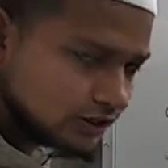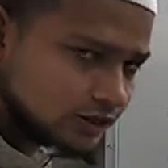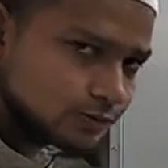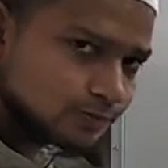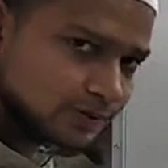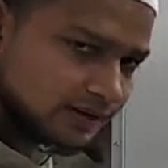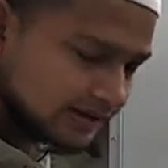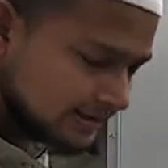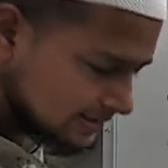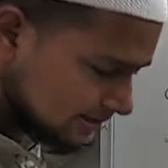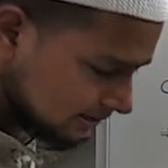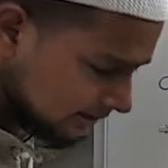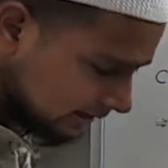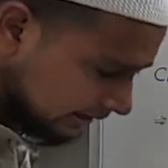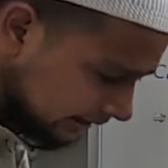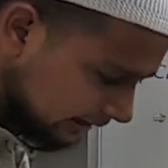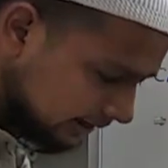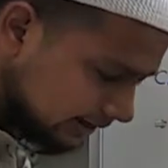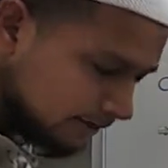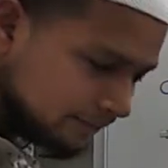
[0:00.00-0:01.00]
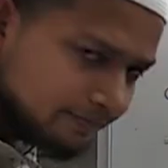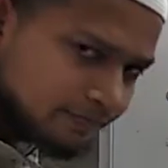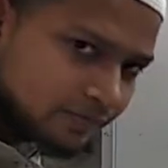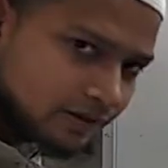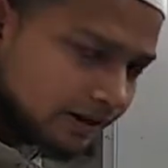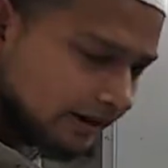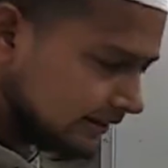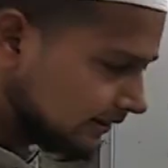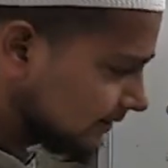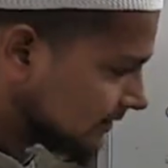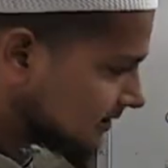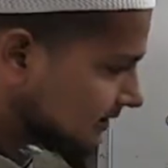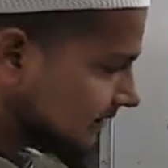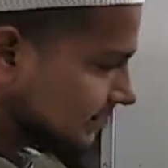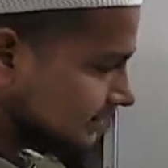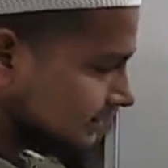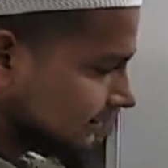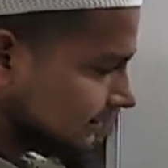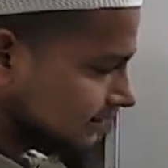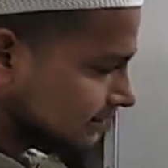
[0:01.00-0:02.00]
sphere is E, in this
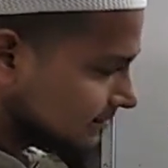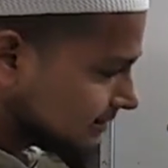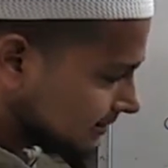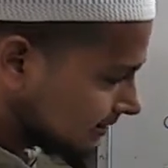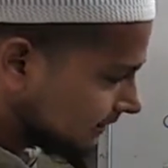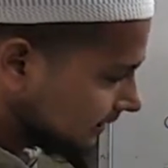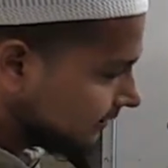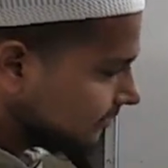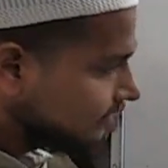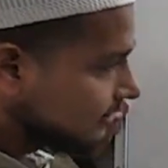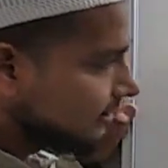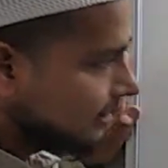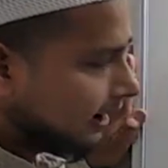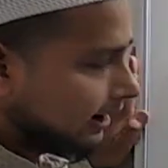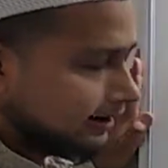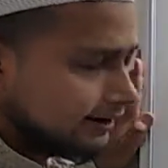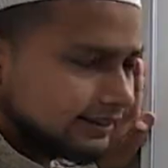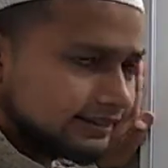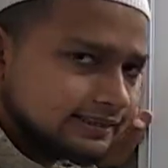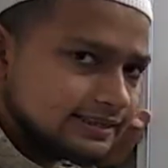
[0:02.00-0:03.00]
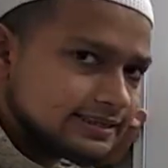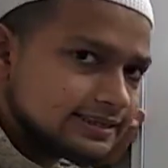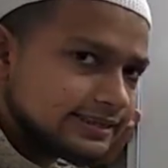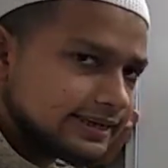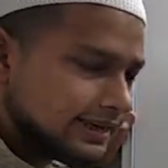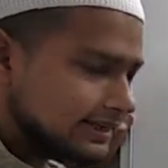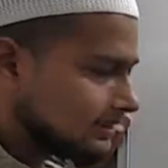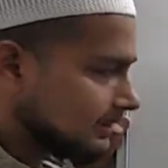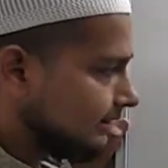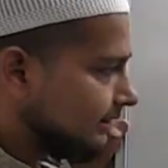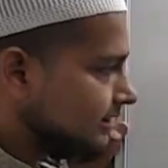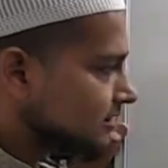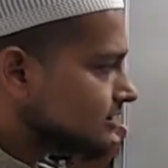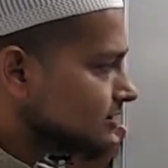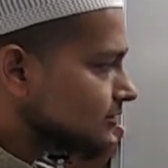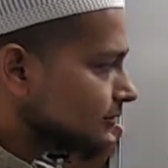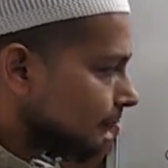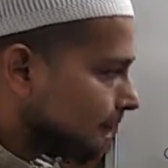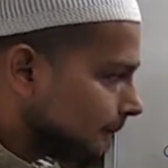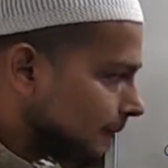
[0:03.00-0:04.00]
case it is C, and in this case it is
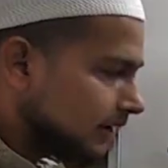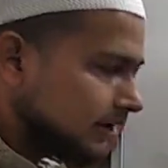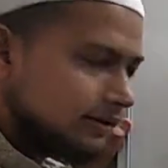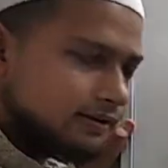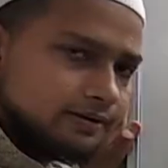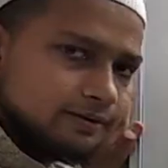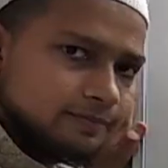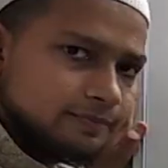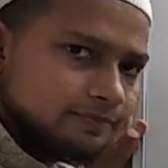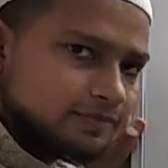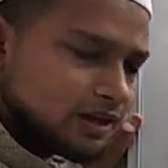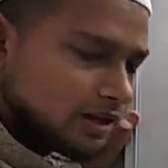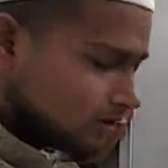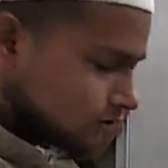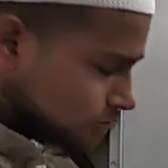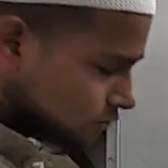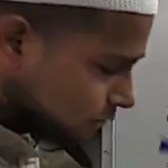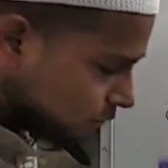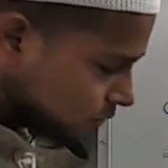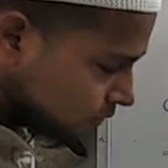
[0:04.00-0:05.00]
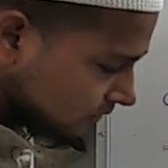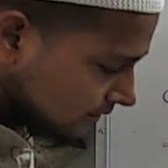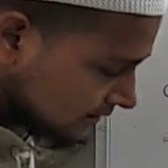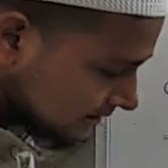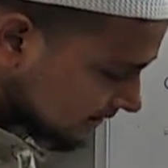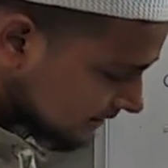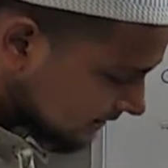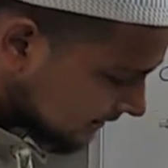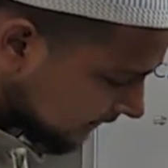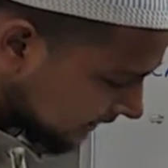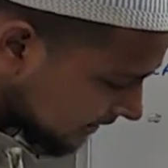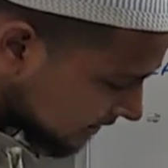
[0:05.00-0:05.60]
B. So C